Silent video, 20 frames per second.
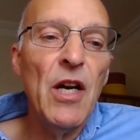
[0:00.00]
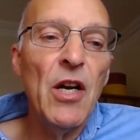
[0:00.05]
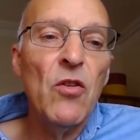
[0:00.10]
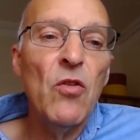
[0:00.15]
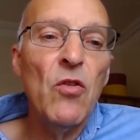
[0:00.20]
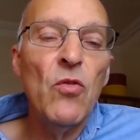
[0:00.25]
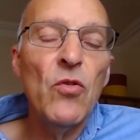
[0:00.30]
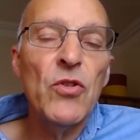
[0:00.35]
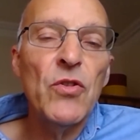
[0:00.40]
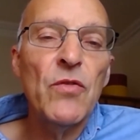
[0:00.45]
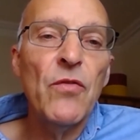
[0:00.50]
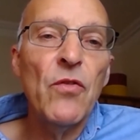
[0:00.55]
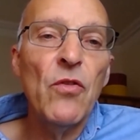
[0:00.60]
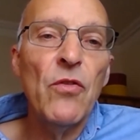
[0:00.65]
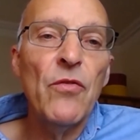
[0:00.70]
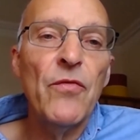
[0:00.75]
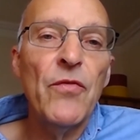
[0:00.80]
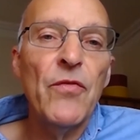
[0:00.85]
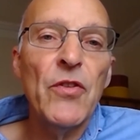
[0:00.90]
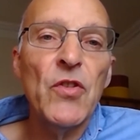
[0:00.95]
course for
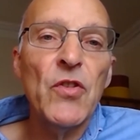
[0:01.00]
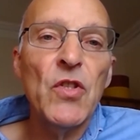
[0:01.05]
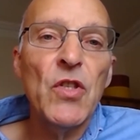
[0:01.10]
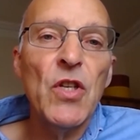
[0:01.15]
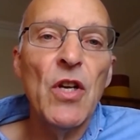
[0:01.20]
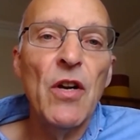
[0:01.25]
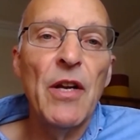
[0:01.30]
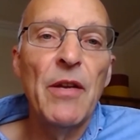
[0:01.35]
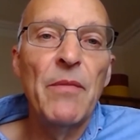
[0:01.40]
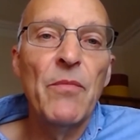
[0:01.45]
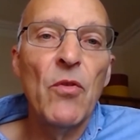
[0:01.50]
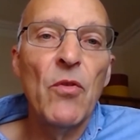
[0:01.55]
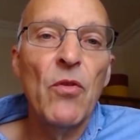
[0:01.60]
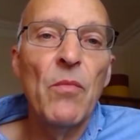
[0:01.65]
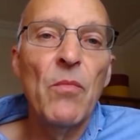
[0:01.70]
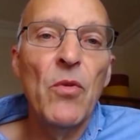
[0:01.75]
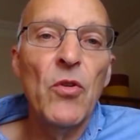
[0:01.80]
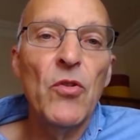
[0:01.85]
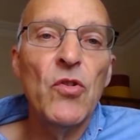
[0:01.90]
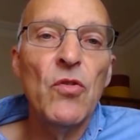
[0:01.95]
the first time, or a
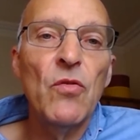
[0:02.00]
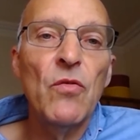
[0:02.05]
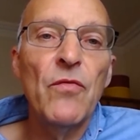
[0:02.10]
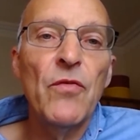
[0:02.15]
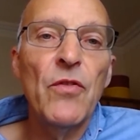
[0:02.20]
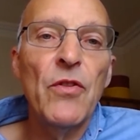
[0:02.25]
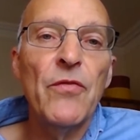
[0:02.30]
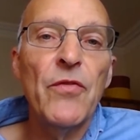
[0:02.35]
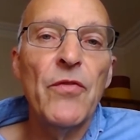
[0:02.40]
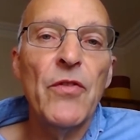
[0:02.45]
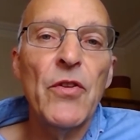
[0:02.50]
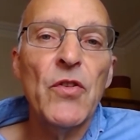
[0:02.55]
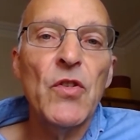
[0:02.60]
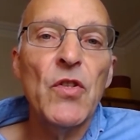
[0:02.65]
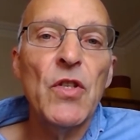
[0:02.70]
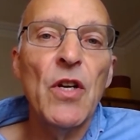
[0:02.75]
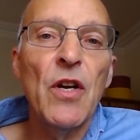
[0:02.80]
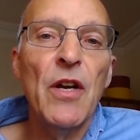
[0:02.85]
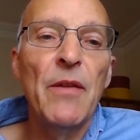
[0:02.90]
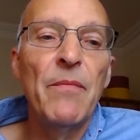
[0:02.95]
module for the
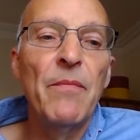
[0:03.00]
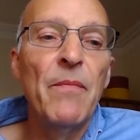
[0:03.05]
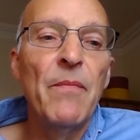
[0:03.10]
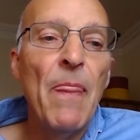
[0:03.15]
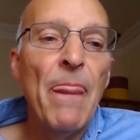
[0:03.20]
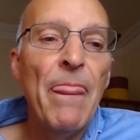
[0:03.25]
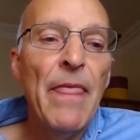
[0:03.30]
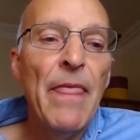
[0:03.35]
first time.